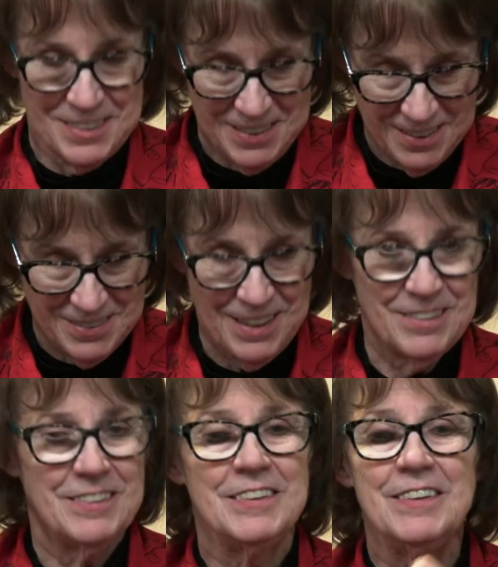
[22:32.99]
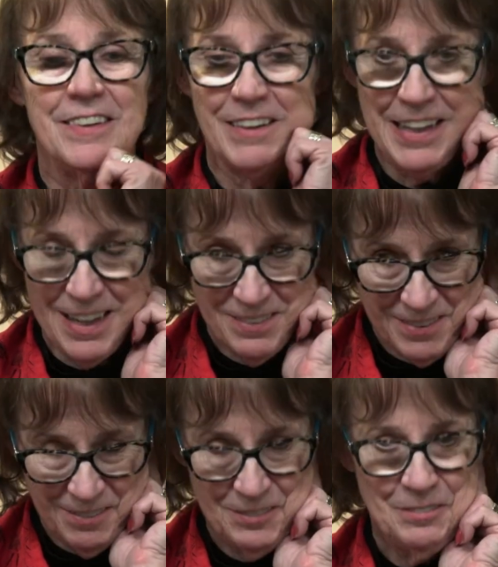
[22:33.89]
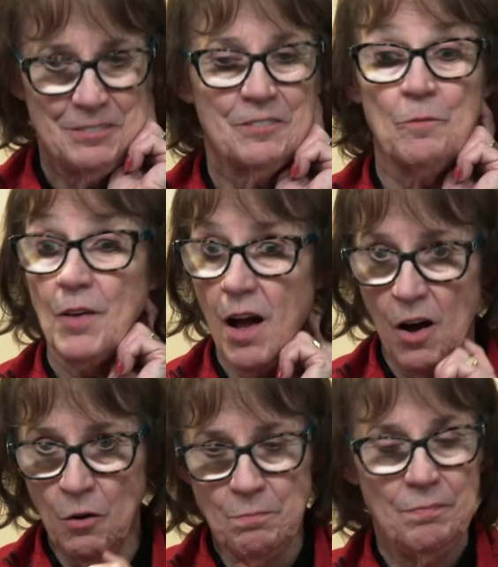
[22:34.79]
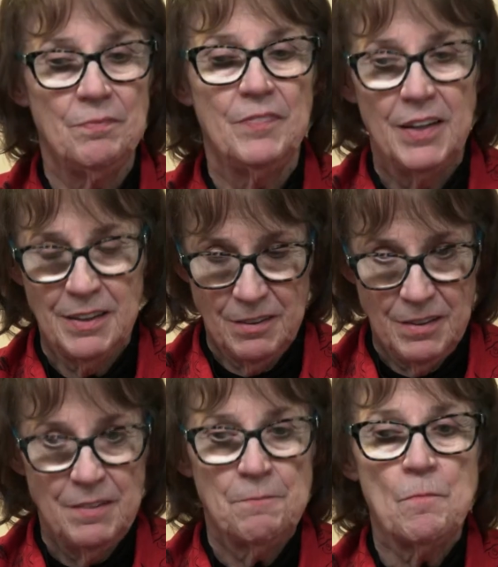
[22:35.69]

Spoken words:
of the accused, and you've talked with the mother of the